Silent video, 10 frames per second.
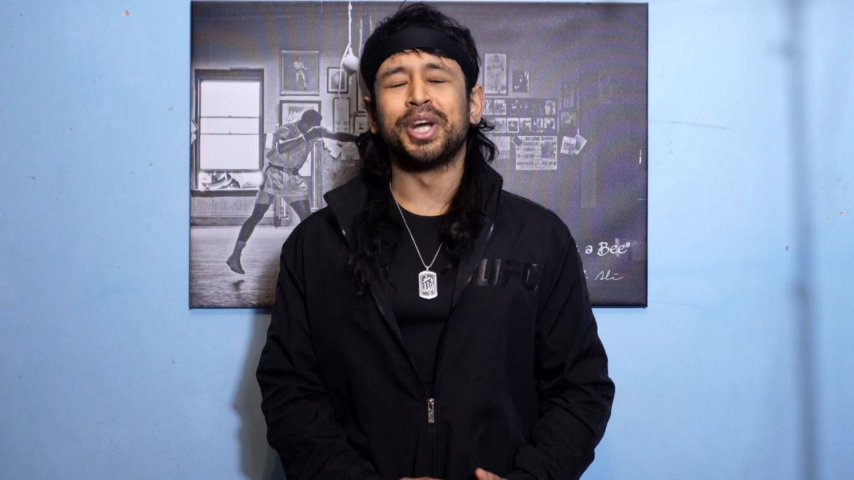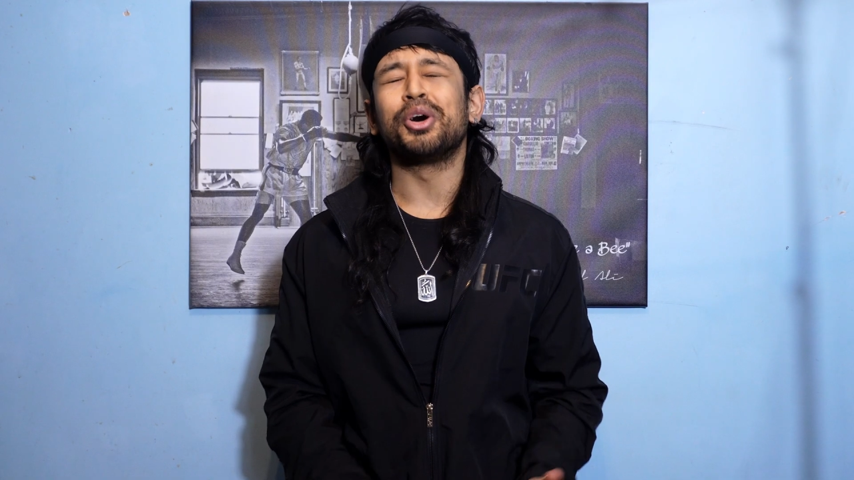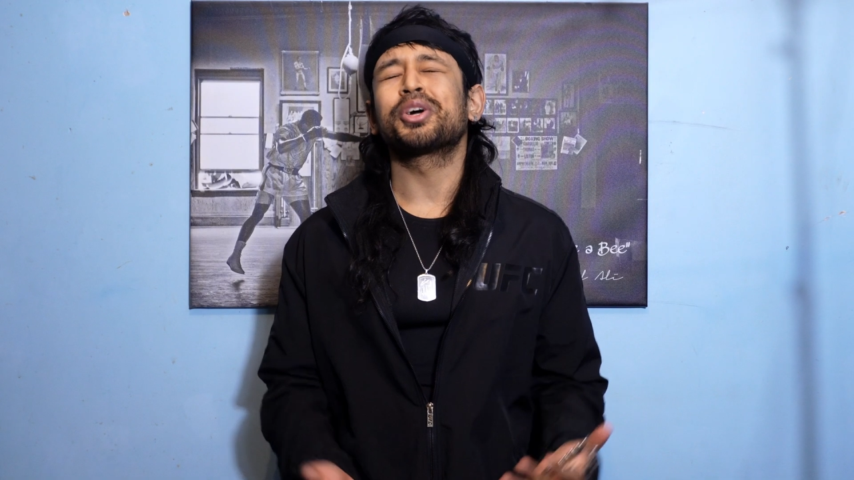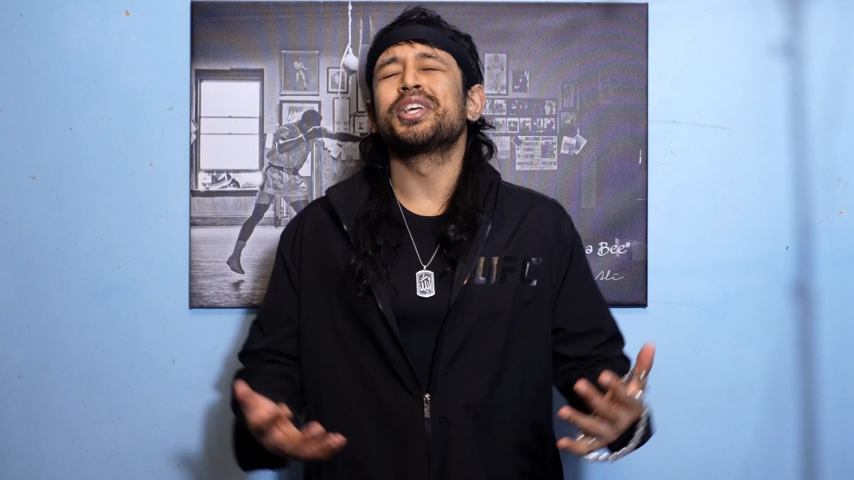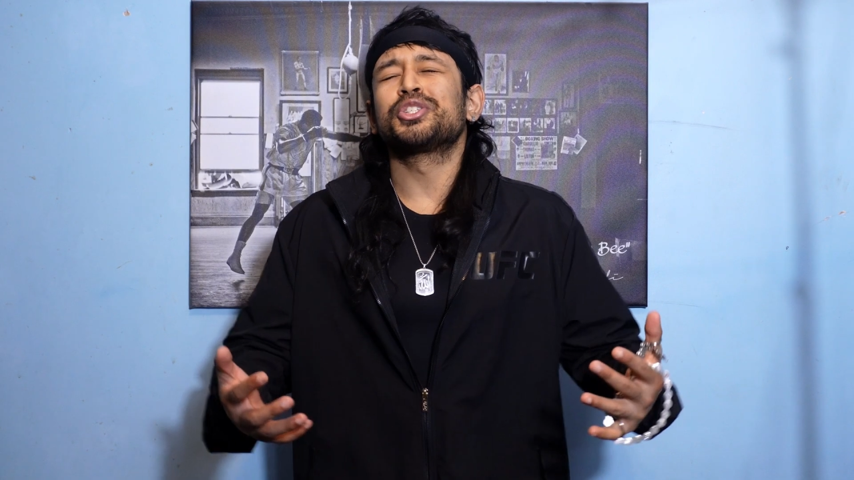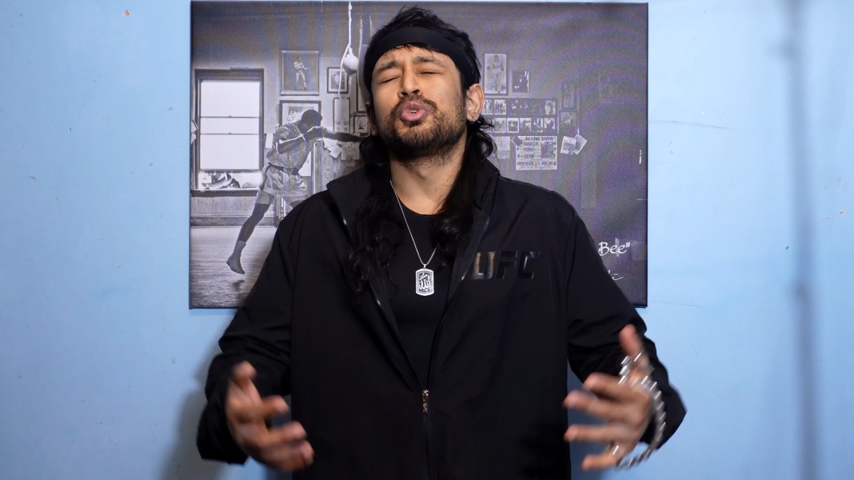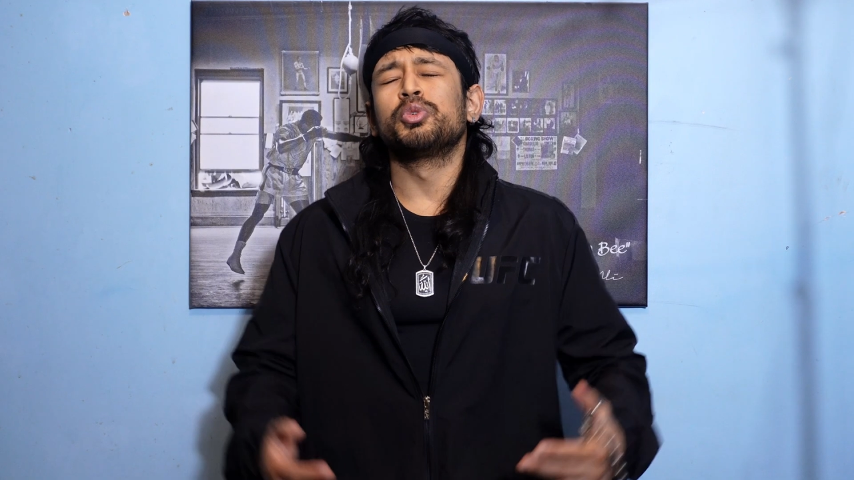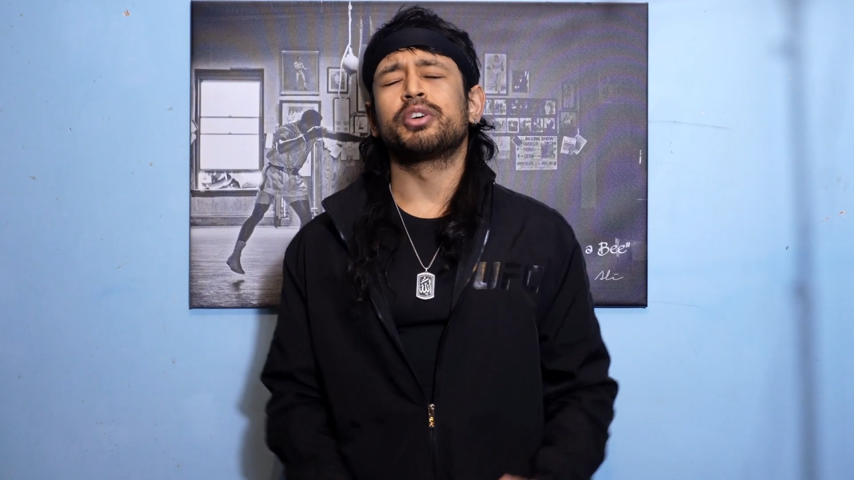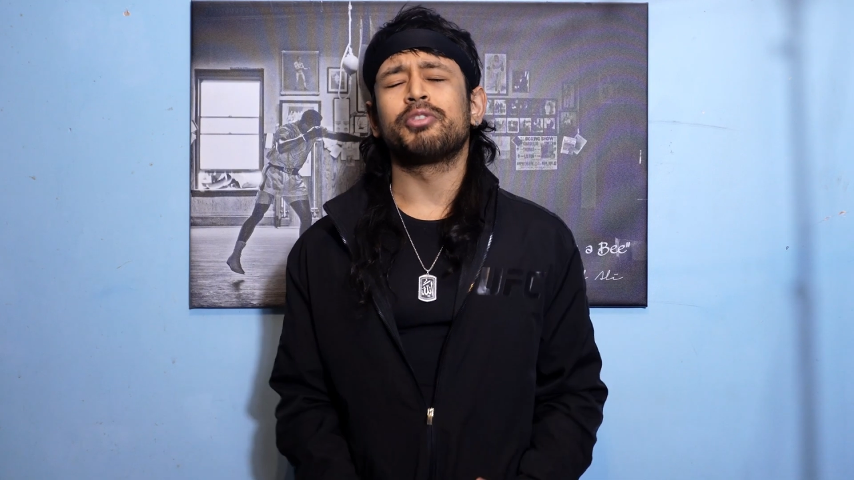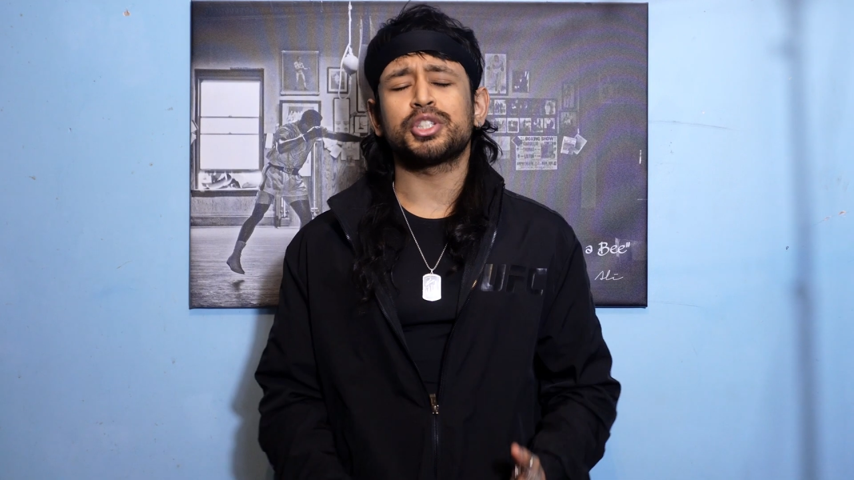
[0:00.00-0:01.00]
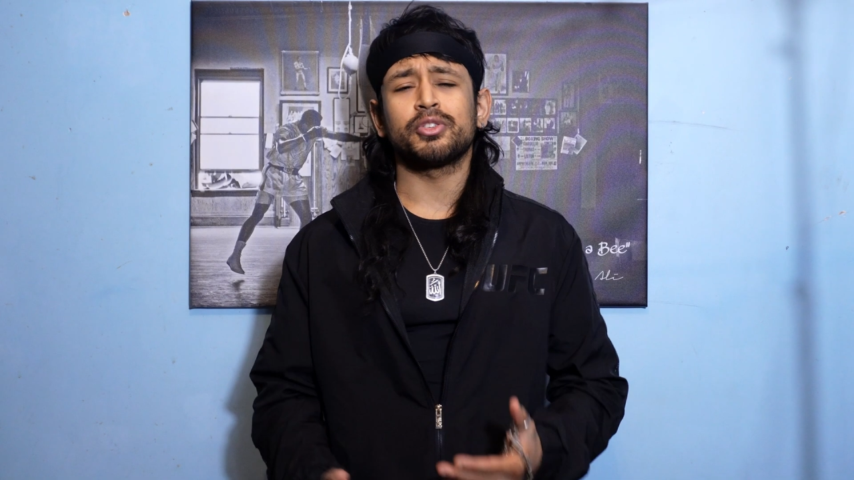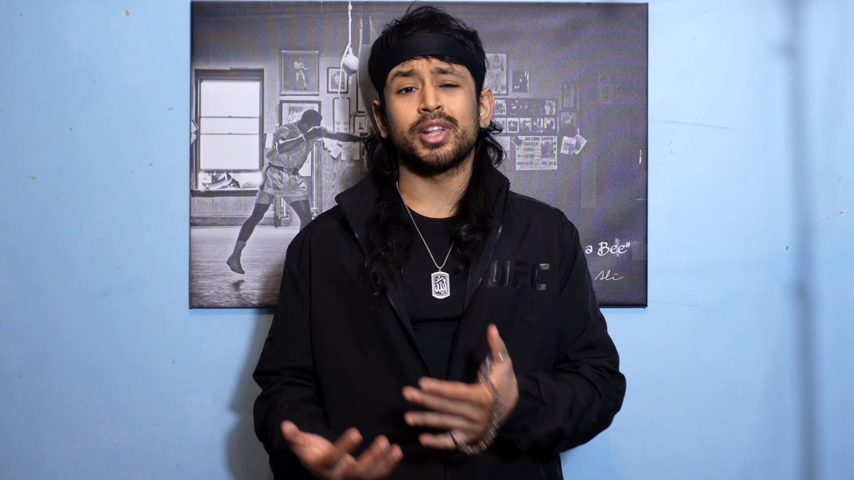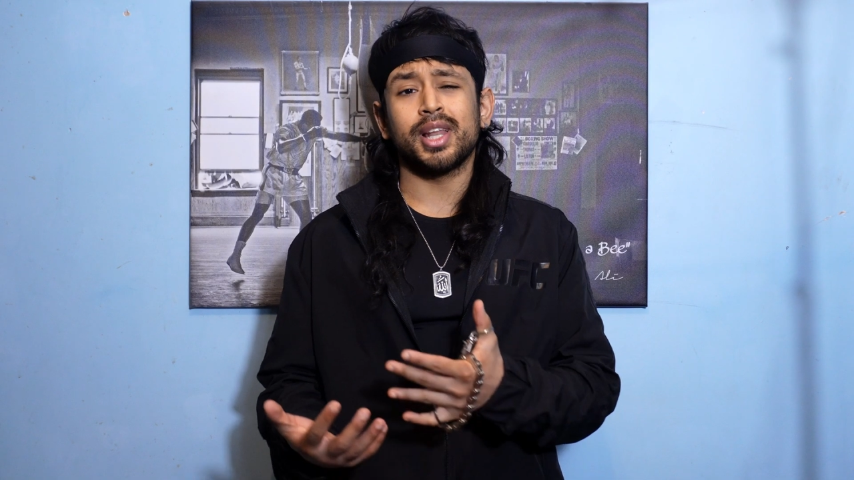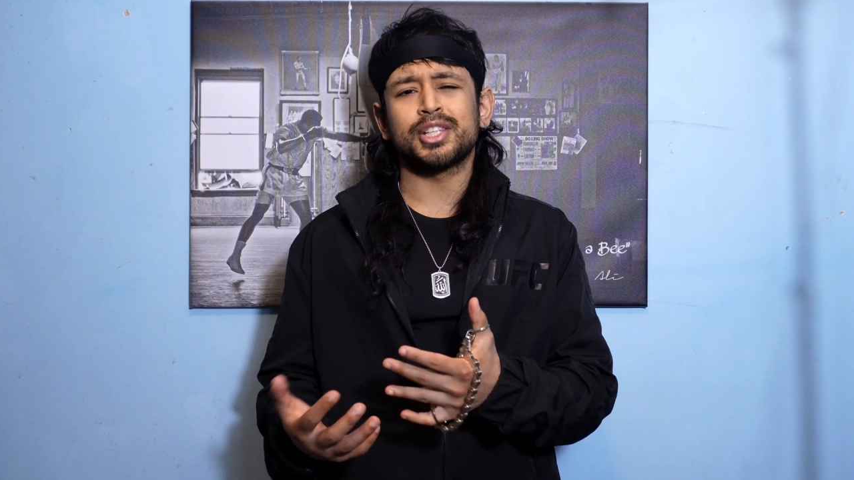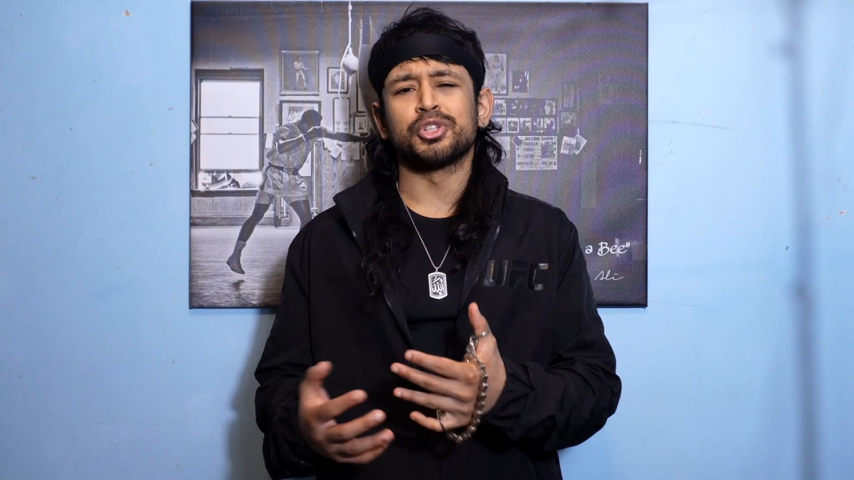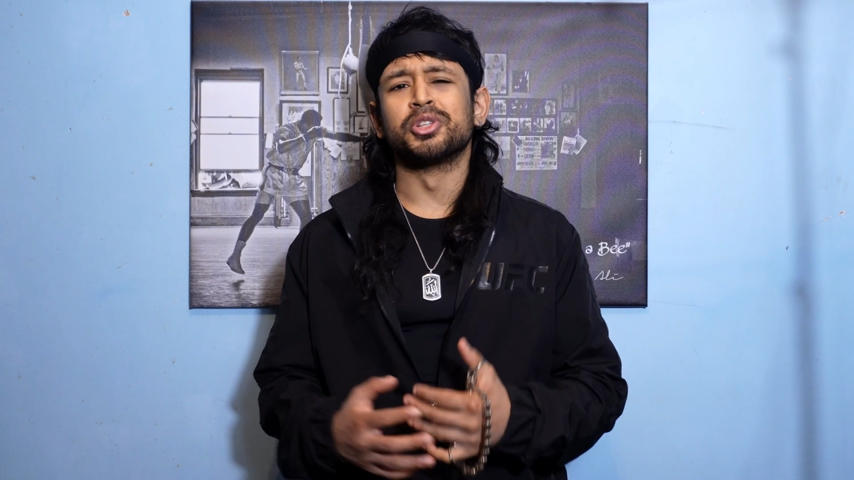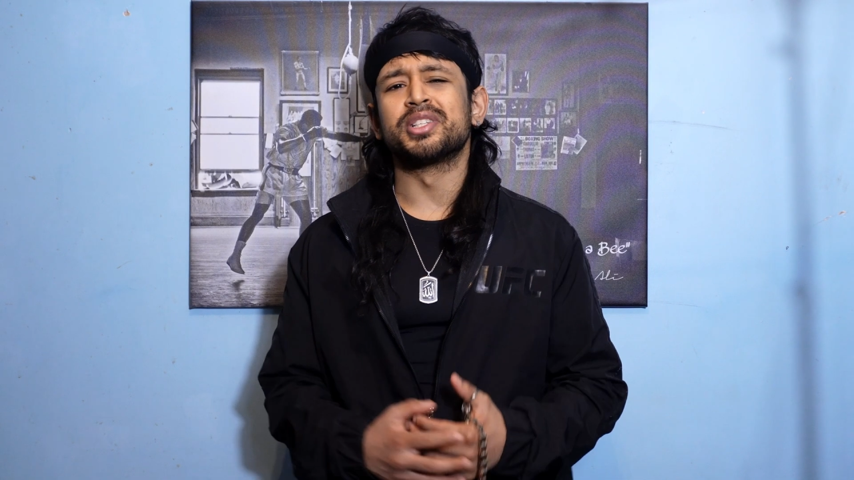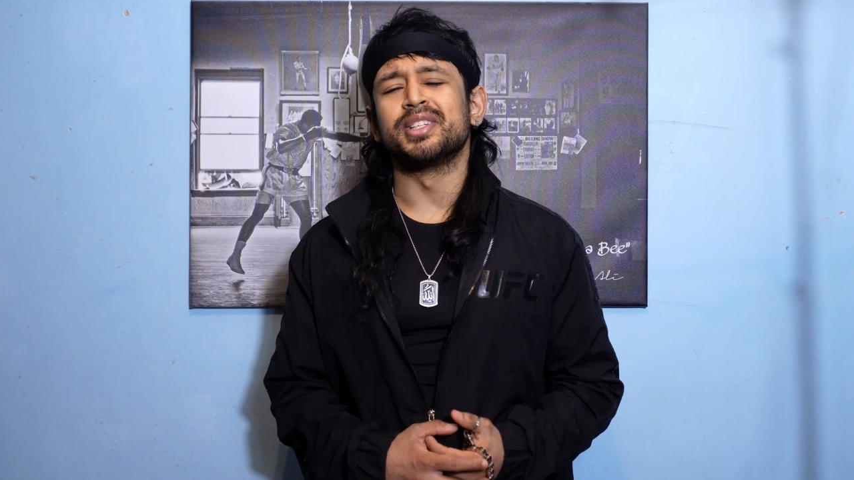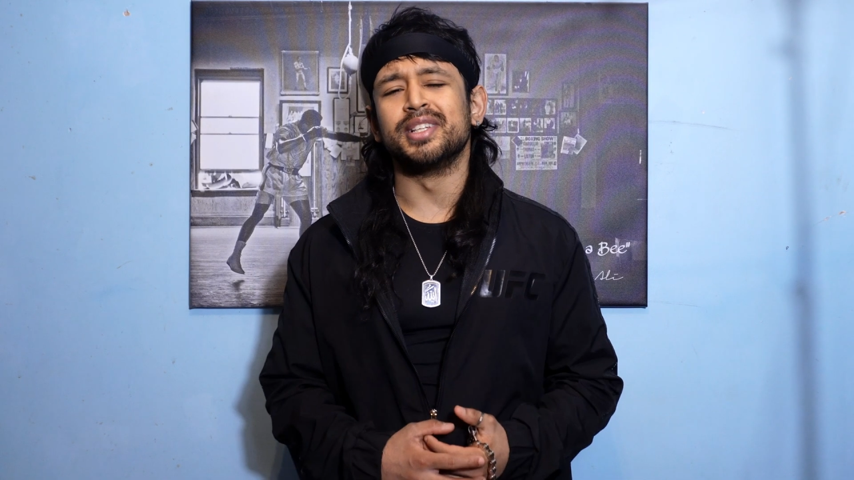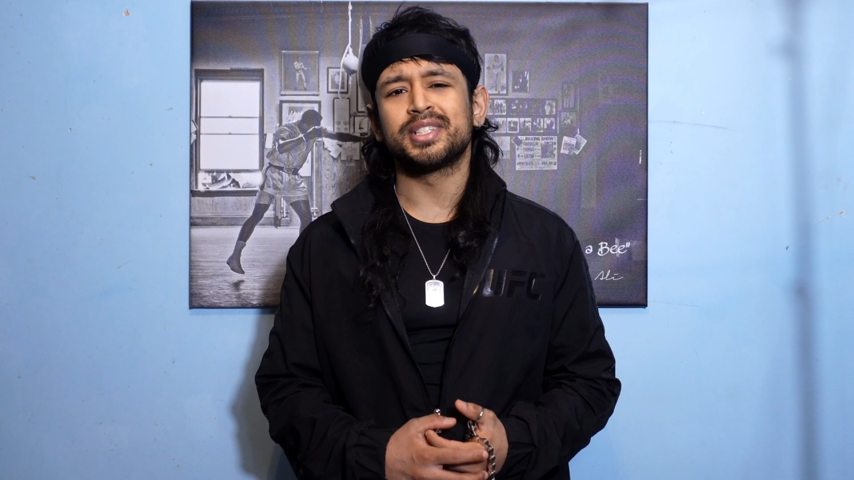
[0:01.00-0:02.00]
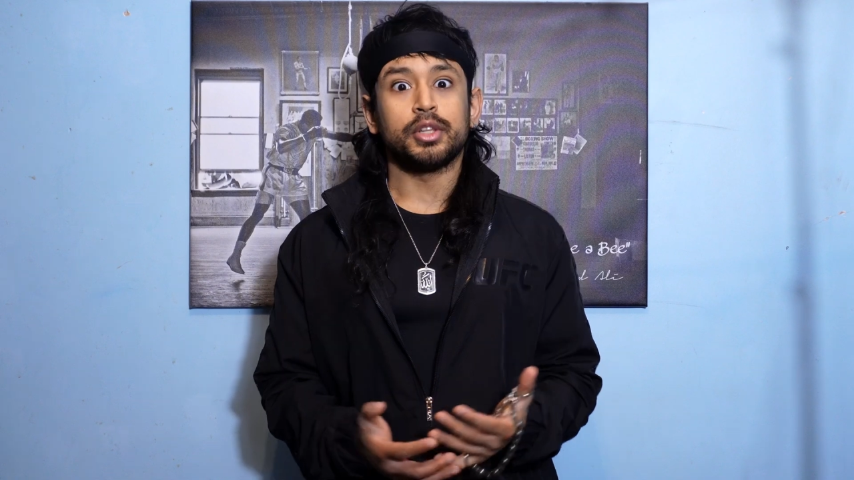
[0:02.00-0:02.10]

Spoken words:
Okay, so with the rest of the lads on this list,